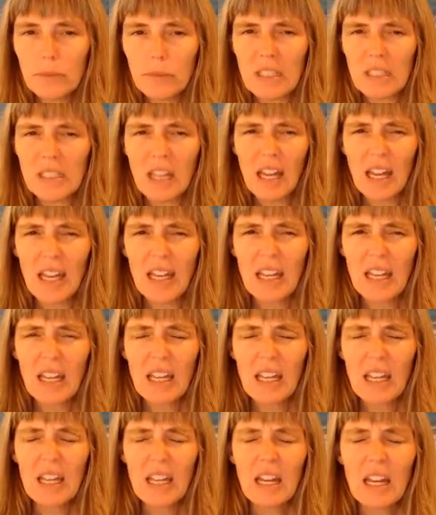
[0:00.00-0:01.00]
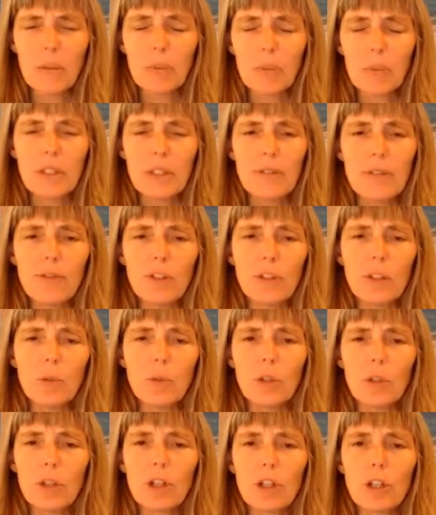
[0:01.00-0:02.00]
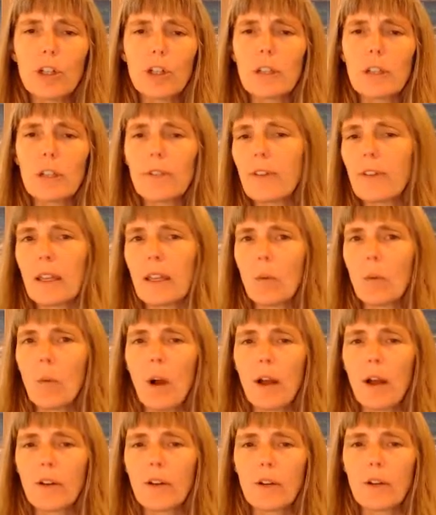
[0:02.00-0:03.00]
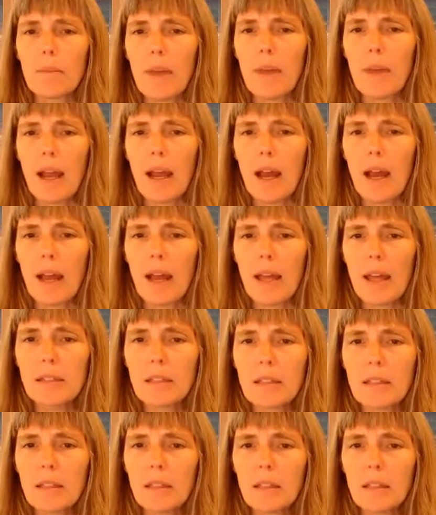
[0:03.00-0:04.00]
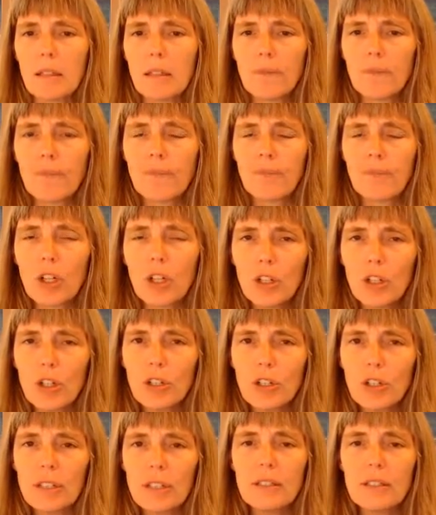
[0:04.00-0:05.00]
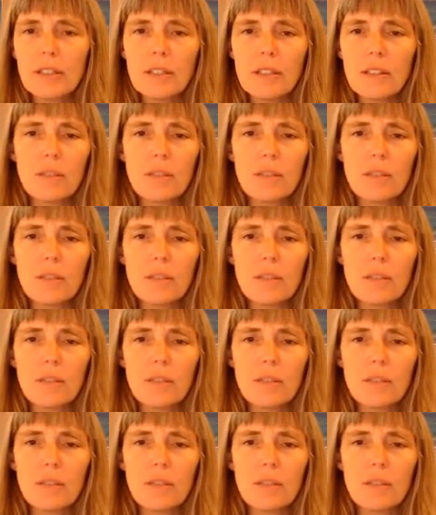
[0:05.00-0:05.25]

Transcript: like a belief it will hurt if I get water in my eyes. Hurt is